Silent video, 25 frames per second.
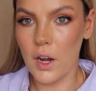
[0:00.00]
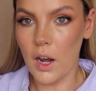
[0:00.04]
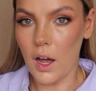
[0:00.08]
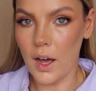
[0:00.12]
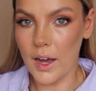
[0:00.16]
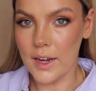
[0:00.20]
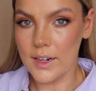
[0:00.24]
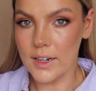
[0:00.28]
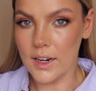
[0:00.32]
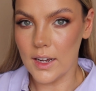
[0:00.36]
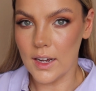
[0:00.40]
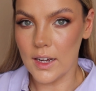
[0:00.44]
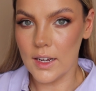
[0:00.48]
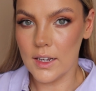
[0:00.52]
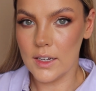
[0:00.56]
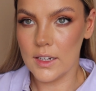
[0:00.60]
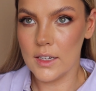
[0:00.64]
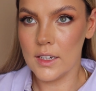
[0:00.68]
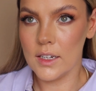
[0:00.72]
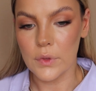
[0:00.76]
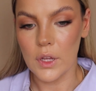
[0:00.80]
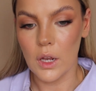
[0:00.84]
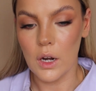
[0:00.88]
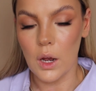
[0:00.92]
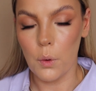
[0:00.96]
Liner.
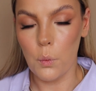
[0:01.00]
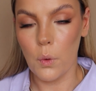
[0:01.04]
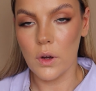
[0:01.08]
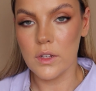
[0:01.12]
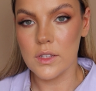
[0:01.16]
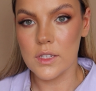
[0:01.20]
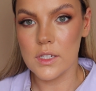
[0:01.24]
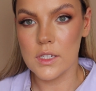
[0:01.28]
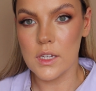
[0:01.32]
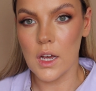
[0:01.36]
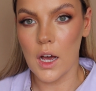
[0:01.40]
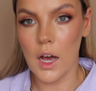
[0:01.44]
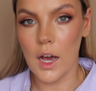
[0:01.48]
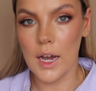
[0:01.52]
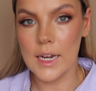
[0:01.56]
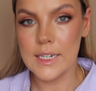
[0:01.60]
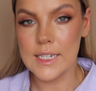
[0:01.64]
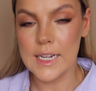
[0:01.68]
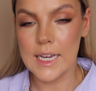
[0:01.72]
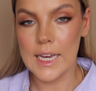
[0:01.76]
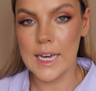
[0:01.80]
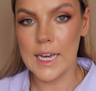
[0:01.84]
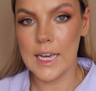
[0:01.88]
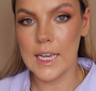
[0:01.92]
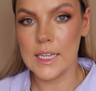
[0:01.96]
Like one side
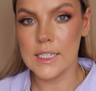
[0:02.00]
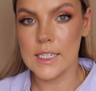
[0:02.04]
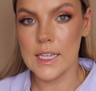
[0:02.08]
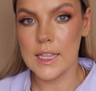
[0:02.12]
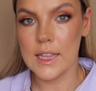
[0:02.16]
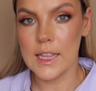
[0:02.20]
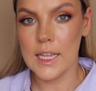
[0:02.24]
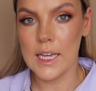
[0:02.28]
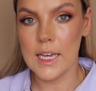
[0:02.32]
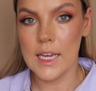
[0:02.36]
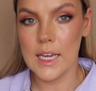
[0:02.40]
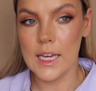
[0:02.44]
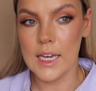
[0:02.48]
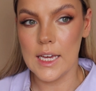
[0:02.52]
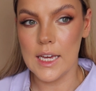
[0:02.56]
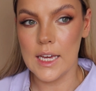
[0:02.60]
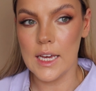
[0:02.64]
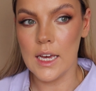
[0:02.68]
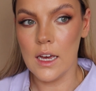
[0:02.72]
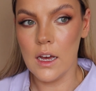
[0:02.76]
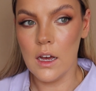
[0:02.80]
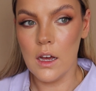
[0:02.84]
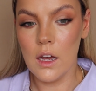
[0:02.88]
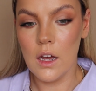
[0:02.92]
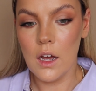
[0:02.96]
is
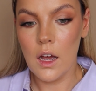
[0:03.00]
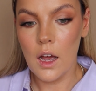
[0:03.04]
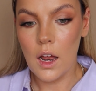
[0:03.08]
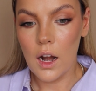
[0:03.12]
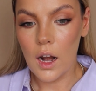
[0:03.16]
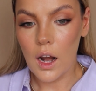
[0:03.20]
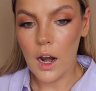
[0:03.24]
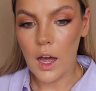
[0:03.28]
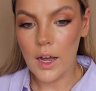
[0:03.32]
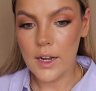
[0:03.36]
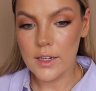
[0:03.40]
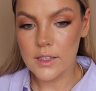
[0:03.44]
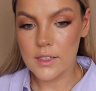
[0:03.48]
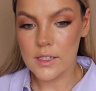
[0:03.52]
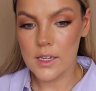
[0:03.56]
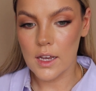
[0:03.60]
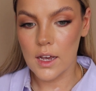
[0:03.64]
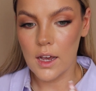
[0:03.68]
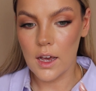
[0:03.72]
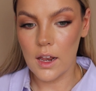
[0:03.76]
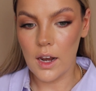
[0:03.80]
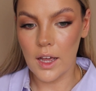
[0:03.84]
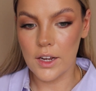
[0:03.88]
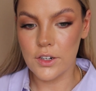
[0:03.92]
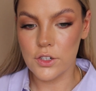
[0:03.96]
the lighter,
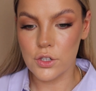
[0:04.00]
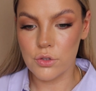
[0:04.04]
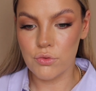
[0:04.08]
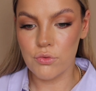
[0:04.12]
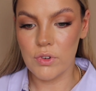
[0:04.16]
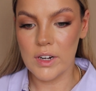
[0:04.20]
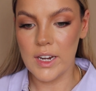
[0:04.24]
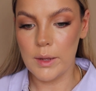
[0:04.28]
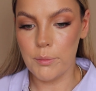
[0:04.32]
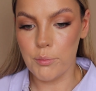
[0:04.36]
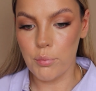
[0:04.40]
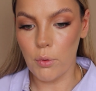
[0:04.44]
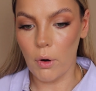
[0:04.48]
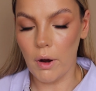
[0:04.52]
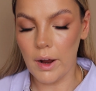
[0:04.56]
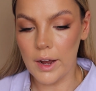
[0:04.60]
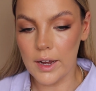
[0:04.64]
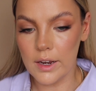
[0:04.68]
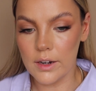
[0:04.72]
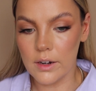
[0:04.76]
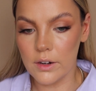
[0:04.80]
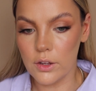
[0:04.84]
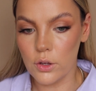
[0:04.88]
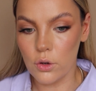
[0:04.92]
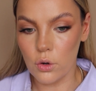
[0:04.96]
like to really
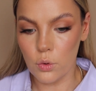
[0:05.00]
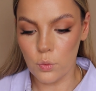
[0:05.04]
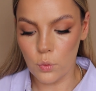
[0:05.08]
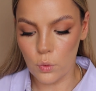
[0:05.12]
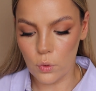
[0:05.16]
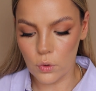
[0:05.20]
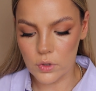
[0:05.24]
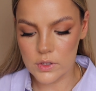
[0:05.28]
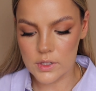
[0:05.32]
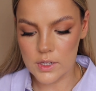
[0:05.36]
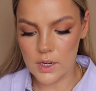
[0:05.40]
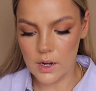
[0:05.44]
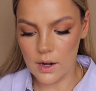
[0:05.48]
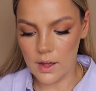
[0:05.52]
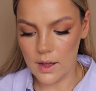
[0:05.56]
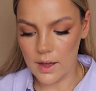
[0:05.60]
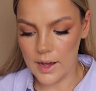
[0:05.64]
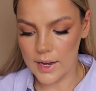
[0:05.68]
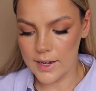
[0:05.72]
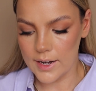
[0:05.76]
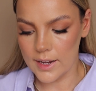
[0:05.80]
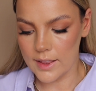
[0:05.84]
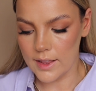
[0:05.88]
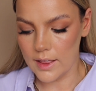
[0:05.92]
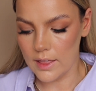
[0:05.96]
brighten your
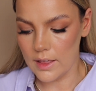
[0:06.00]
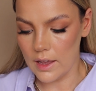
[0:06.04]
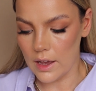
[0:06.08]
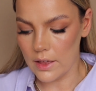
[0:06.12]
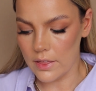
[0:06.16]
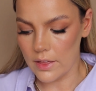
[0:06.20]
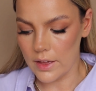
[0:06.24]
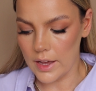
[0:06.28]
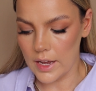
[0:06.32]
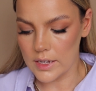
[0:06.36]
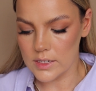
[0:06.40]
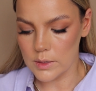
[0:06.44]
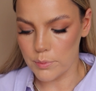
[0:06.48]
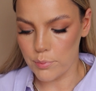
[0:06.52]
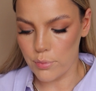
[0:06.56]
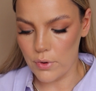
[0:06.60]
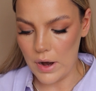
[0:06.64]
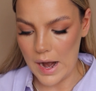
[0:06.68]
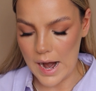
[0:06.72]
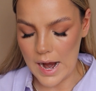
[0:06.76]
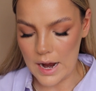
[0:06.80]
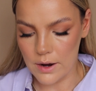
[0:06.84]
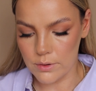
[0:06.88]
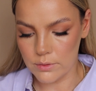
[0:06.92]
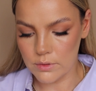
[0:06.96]
waterline, and then the other is
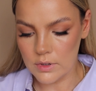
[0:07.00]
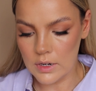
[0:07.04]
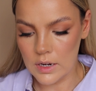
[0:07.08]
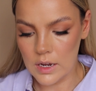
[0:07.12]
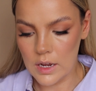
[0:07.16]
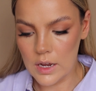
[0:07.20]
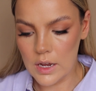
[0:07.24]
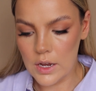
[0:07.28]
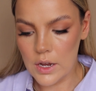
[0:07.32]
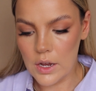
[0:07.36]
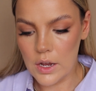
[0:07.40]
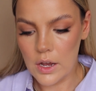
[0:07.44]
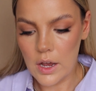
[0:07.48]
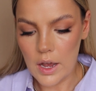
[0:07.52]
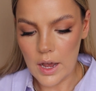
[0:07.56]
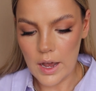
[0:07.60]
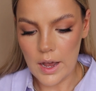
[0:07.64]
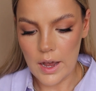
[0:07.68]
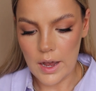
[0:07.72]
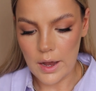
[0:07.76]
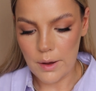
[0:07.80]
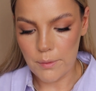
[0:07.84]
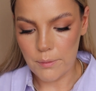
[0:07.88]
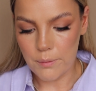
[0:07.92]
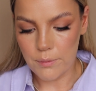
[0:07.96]
brown.
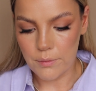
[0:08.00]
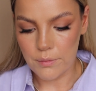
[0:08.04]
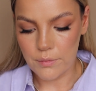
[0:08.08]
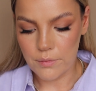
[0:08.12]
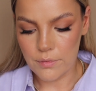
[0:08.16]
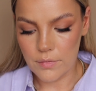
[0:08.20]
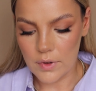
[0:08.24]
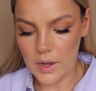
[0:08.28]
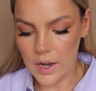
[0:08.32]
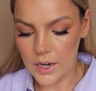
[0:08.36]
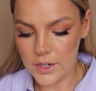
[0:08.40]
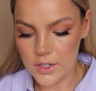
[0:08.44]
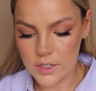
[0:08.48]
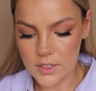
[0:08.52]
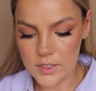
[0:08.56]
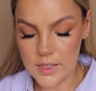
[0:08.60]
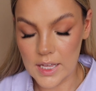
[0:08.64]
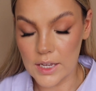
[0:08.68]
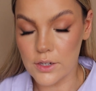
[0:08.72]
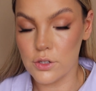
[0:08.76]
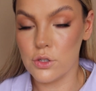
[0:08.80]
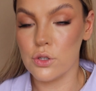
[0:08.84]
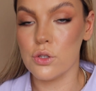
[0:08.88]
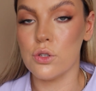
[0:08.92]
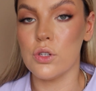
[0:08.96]

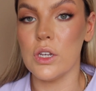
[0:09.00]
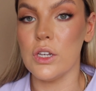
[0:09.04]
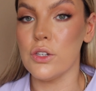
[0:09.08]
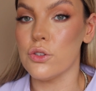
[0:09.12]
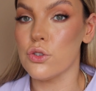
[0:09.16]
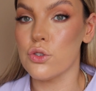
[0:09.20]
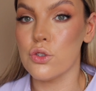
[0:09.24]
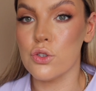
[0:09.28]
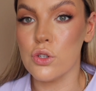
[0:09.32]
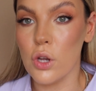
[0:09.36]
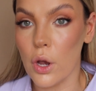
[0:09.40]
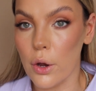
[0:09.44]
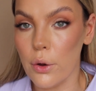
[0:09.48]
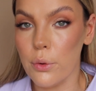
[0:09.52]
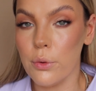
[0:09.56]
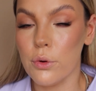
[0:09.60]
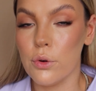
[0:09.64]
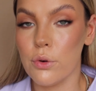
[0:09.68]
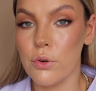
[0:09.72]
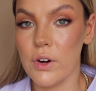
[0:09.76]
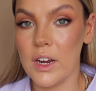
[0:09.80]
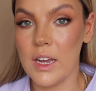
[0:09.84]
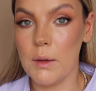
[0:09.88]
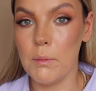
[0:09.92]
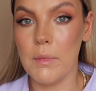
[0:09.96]
It's so
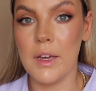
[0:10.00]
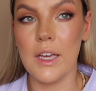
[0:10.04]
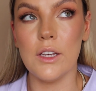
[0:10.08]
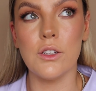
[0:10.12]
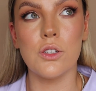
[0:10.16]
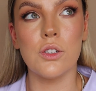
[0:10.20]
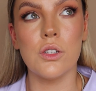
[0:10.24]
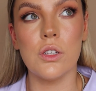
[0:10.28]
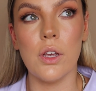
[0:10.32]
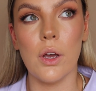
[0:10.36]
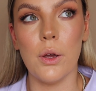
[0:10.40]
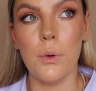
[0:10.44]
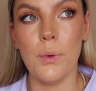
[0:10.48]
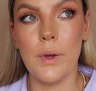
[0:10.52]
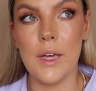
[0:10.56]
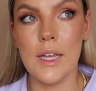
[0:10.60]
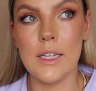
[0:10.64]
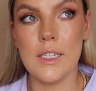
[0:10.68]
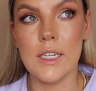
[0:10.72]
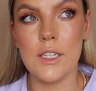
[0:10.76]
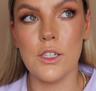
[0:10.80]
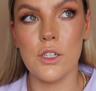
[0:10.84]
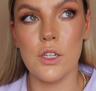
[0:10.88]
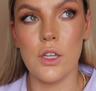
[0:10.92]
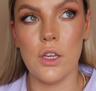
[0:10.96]
creamy, it's so
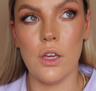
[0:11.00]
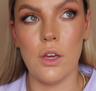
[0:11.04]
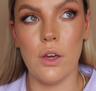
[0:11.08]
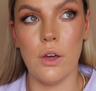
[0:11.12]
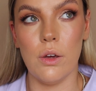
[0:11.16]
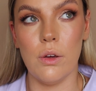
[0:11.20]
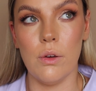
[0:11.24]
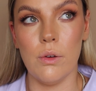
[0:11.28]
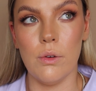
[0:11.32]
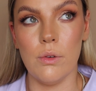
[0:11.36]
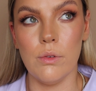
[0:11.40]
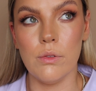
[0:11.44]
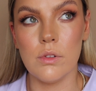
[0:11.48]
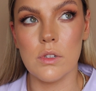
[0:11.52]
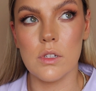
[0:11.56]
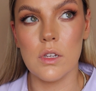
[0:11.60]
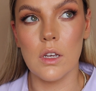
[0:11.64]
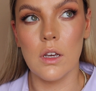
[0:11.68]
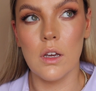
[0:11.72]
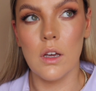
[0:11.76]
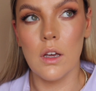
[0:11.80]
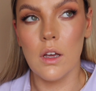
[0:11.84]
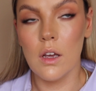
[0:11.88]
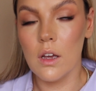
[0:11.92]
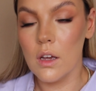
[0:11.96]
easy to use,
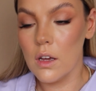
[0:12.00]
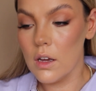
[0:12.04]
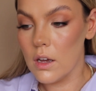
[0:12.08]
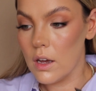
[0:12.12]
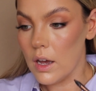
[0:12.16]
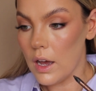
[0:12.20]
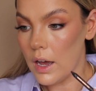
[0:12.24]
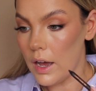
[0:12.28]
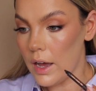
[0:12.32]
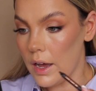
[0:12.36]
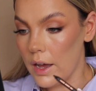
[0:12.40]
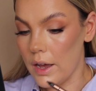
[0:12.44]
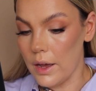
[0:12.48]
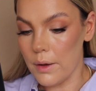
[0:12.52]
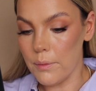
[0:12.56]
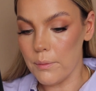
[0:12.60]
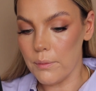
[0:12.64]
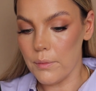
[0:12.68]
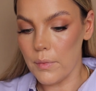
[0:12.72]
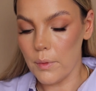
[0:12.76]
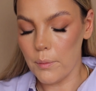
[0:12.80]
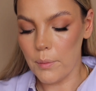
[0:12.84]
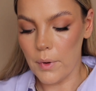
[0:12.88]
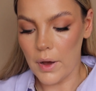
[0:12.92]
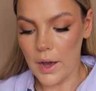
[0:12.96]

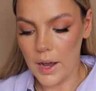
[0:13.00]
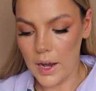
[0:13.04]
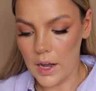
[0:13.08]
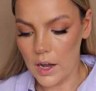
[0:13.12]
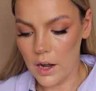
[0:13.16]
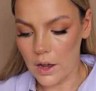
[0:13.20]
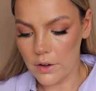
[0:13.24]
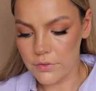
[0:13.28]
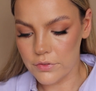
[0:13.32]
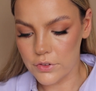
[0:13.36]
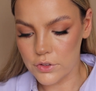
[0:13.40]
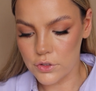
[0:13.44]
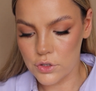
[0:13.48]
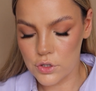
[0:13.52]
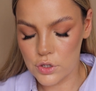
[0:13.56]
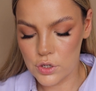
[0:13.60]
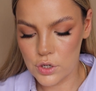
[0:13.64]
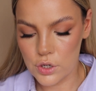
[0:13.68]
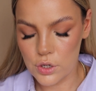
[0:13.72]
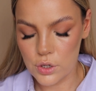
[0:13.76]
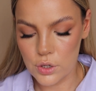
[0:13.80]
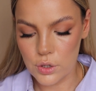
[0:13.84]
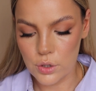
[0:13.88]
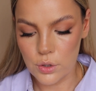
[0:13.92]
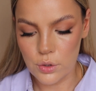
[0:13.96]
but I love
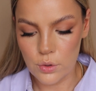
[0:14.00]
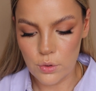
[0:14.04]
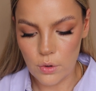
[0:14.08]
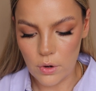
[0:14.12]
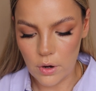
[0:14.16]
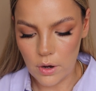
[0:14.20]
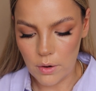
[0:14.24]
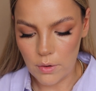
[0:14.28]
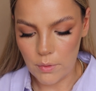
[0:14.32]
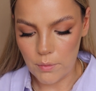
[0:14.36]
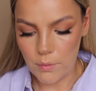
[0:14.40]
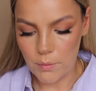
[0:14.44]
to